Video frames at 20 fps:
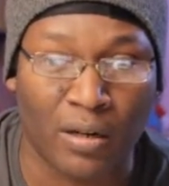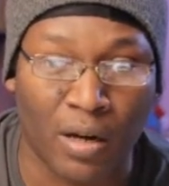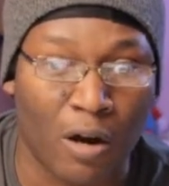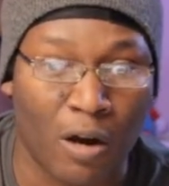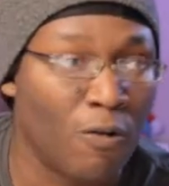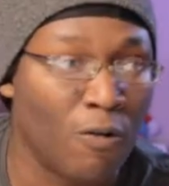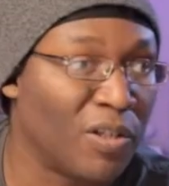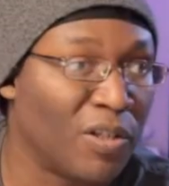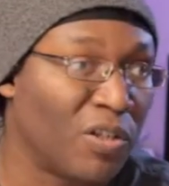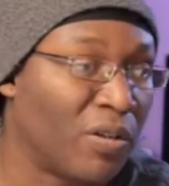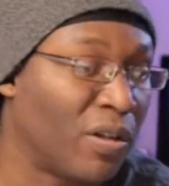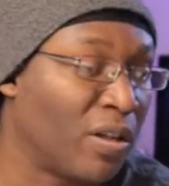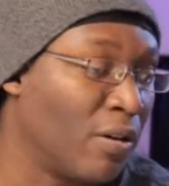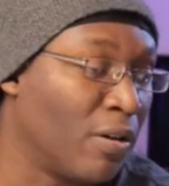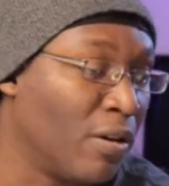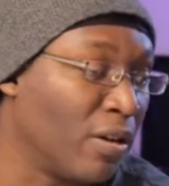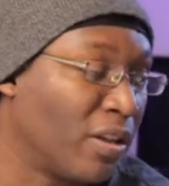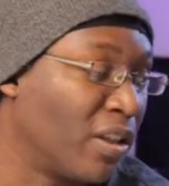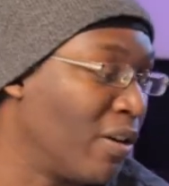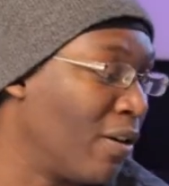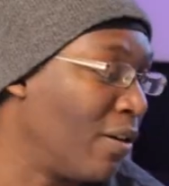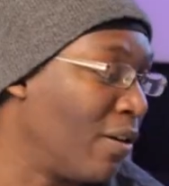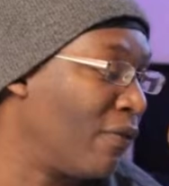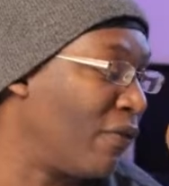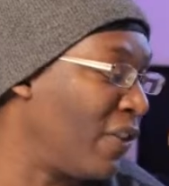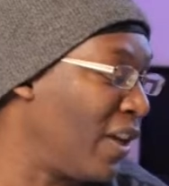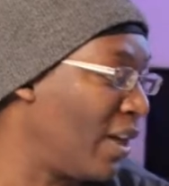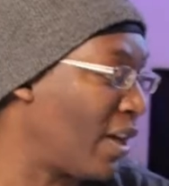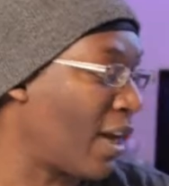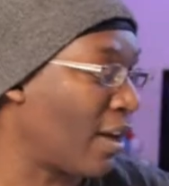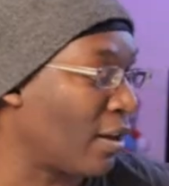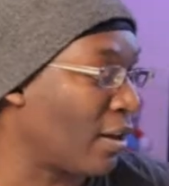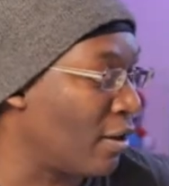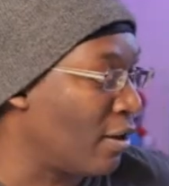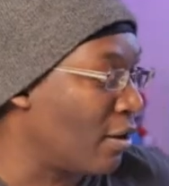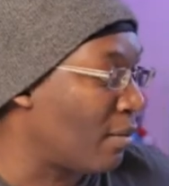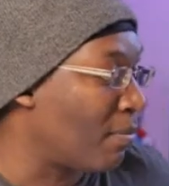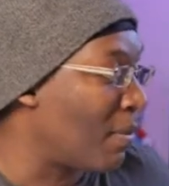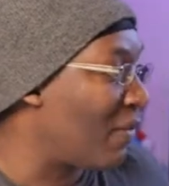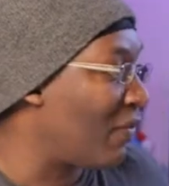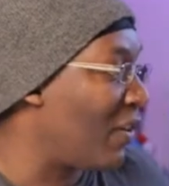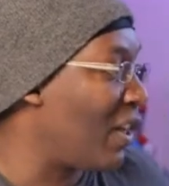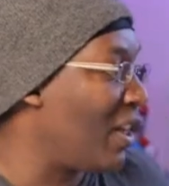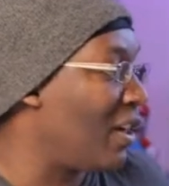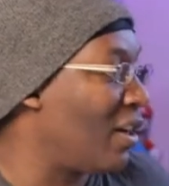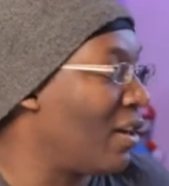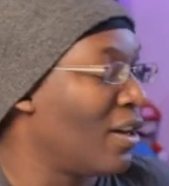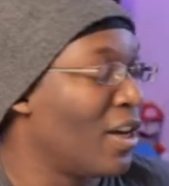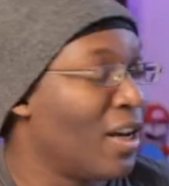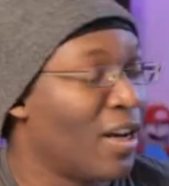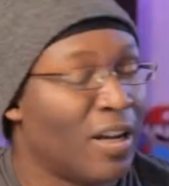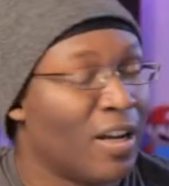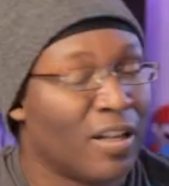know but you can hook your vita i can hook my vita